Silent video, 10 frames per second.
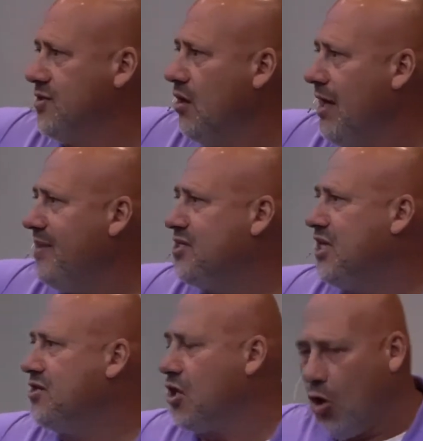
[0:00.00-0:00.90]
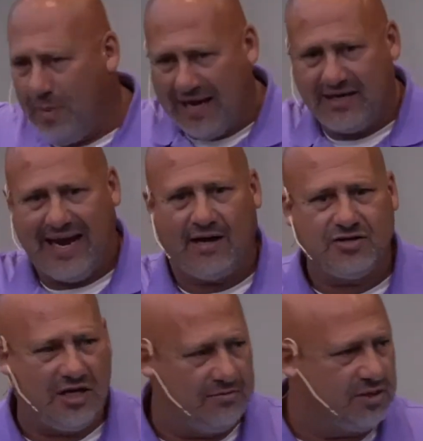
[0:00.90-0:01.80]
No, that means go back to house,
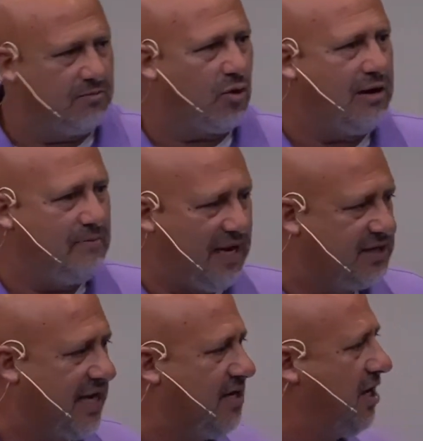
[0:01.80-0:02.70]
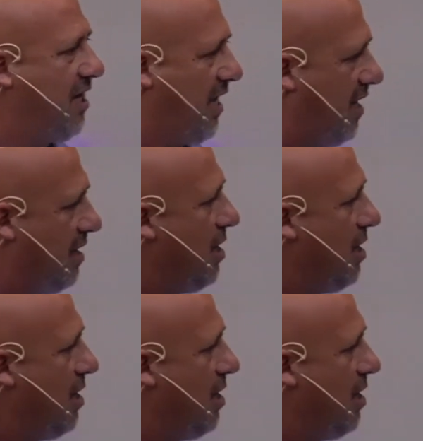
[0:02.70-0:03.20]
get them some green beans out of your can,